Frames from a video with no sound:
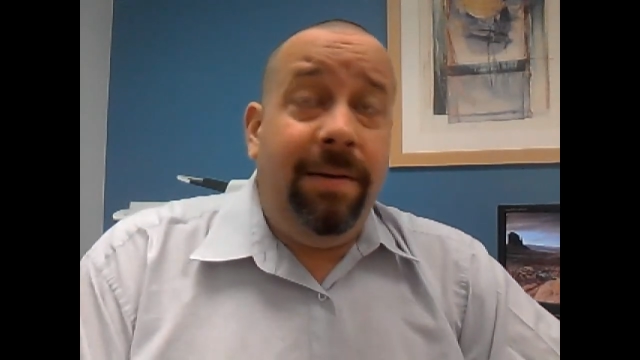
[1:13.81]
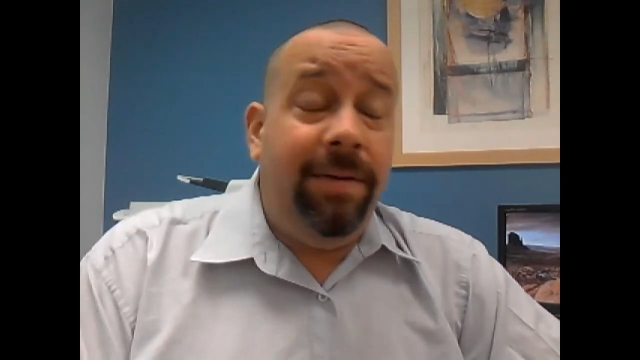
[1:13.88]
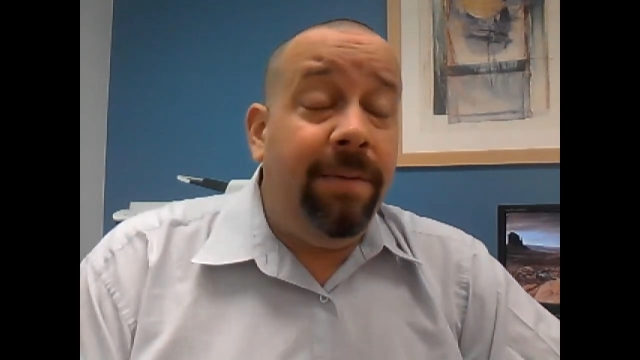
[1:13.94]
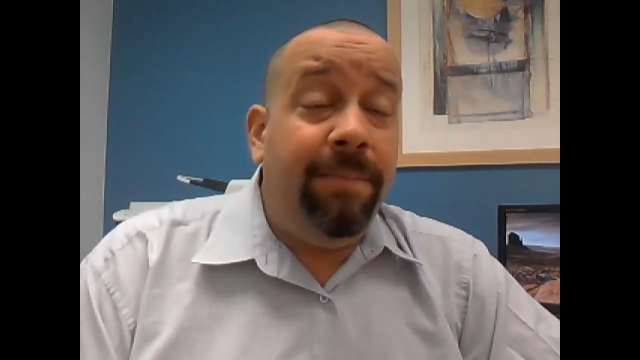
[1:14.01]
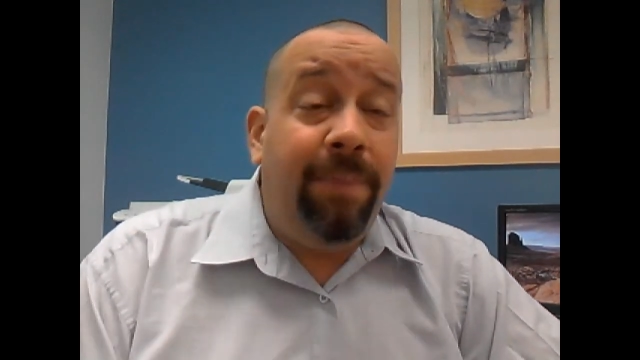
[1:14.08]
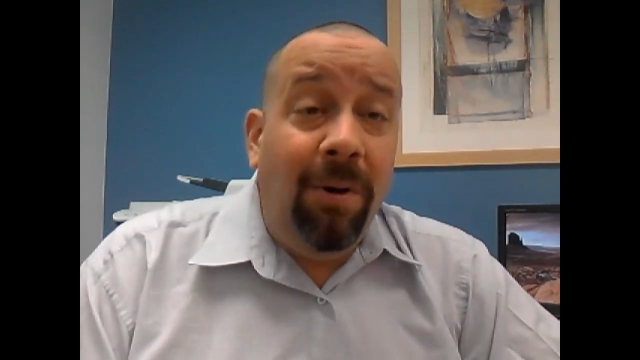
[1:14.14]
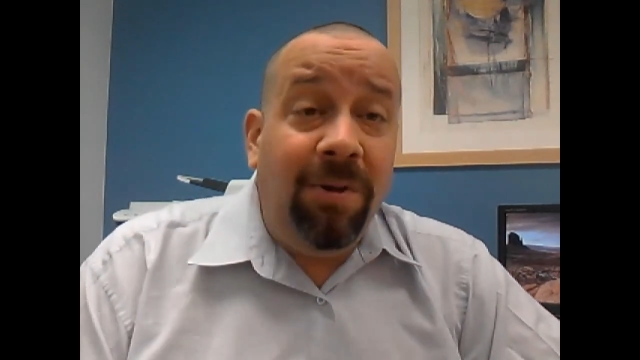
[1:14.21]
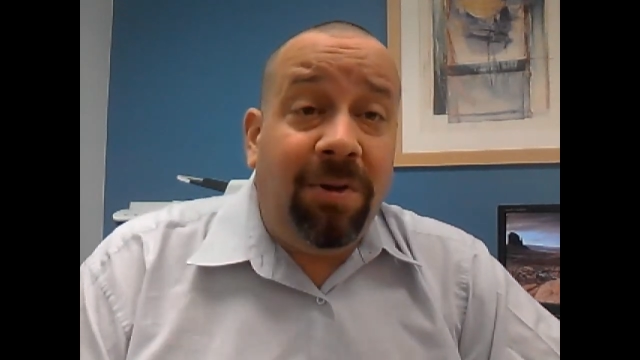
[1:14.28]

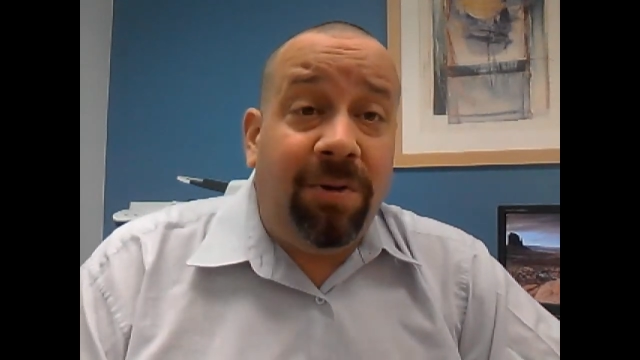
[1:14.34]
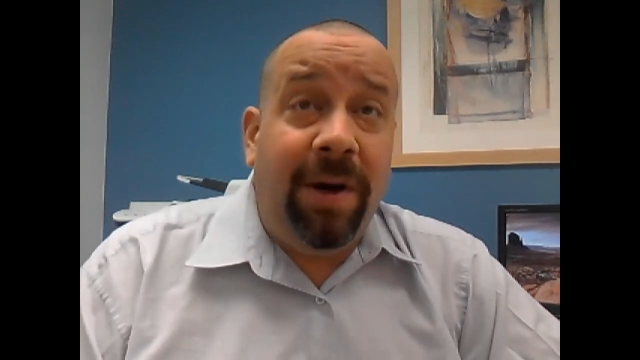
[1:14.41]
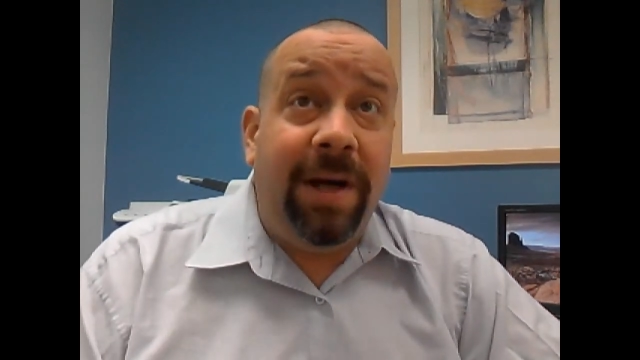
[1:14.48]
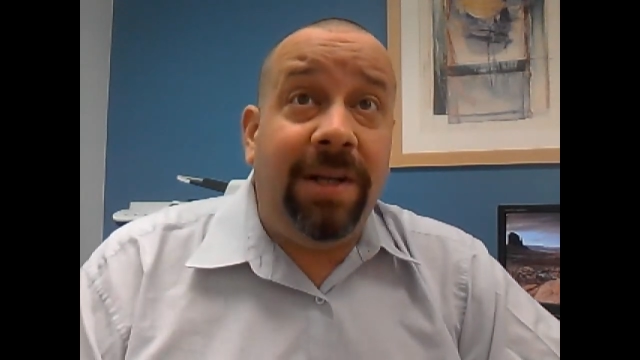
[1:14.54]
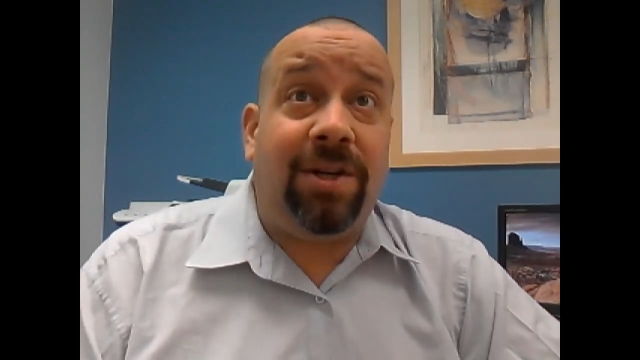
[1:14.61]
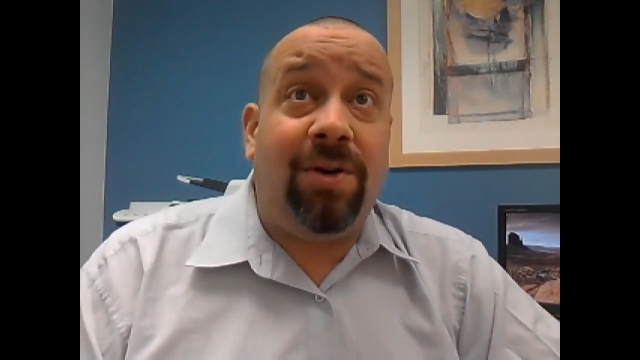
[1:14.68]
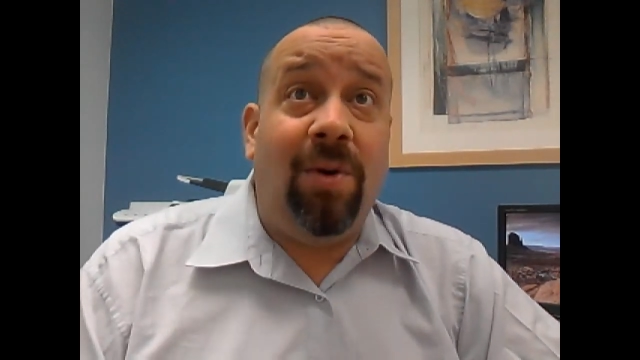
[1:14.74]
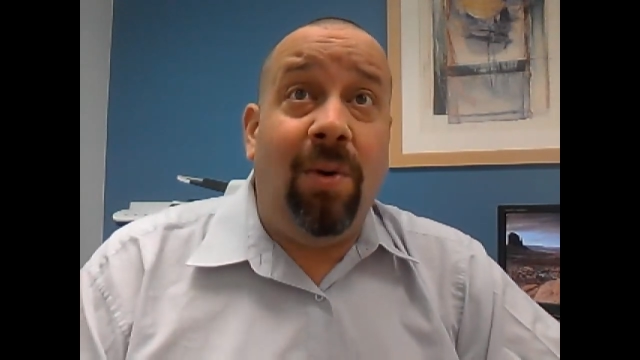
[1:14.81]
They're both
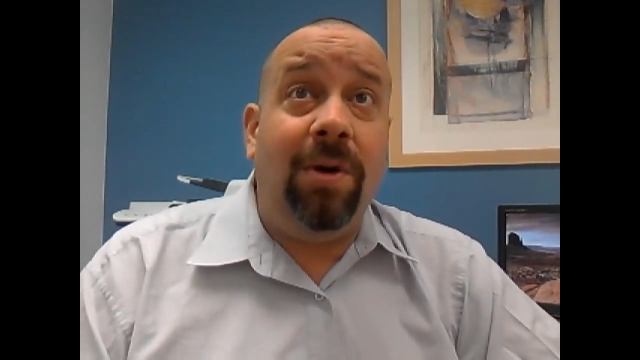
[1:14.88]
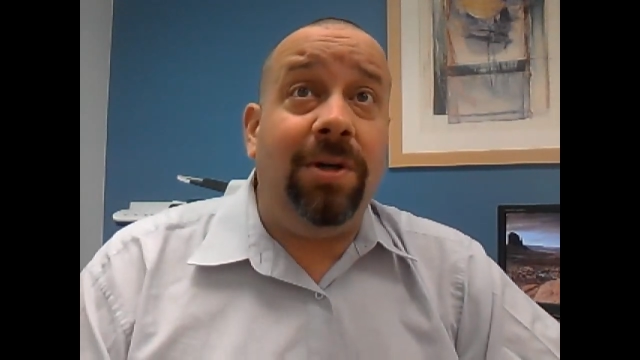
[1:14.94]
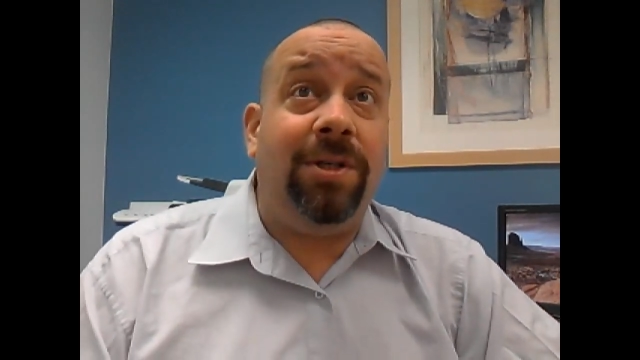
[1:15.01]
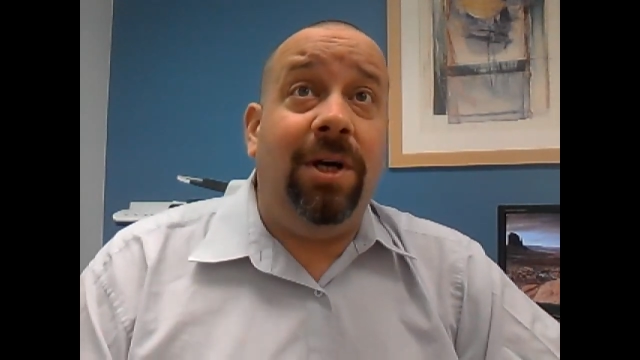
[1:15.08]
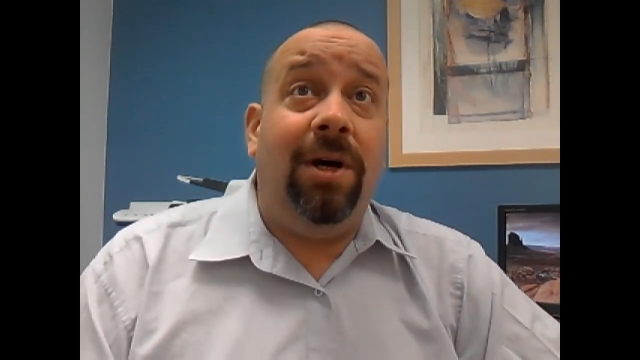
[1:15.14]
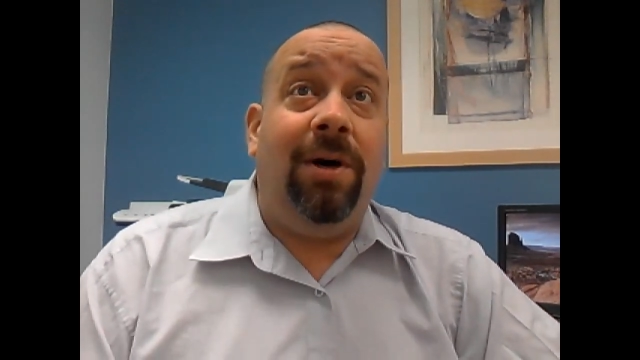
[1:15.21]
great scores,